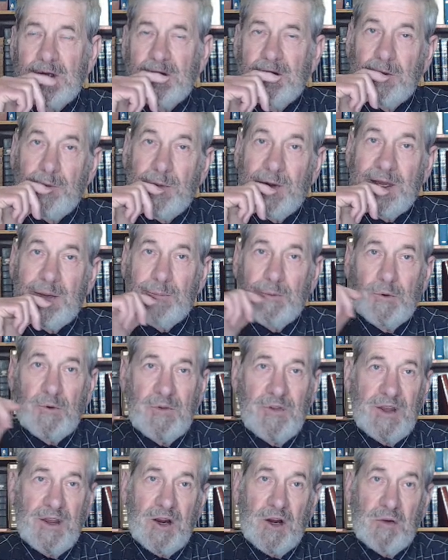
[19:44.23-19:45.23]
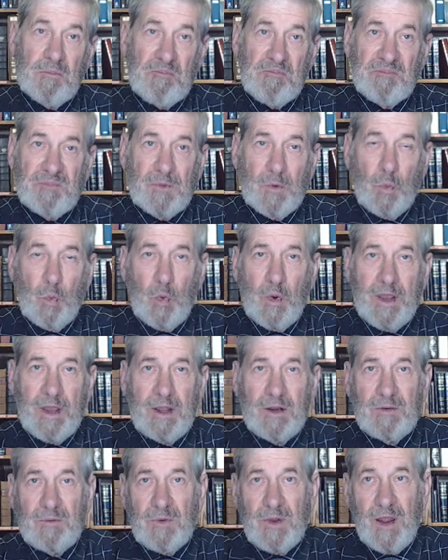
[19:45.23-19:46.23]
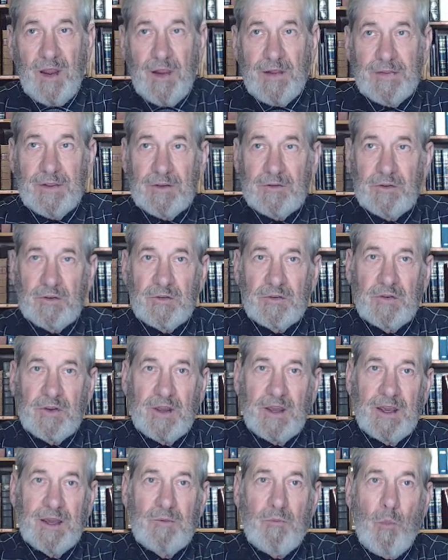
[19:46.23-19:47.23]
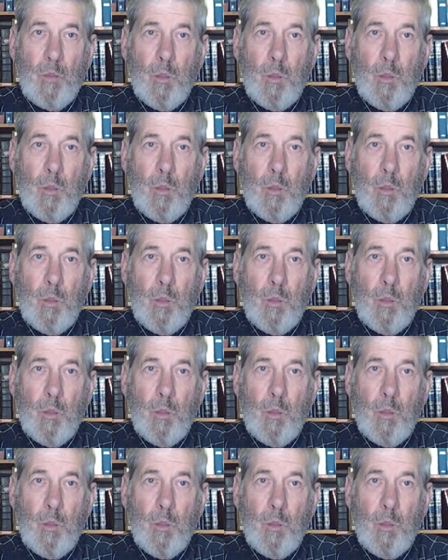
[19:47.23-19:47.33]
the people there. When? Doesn't say.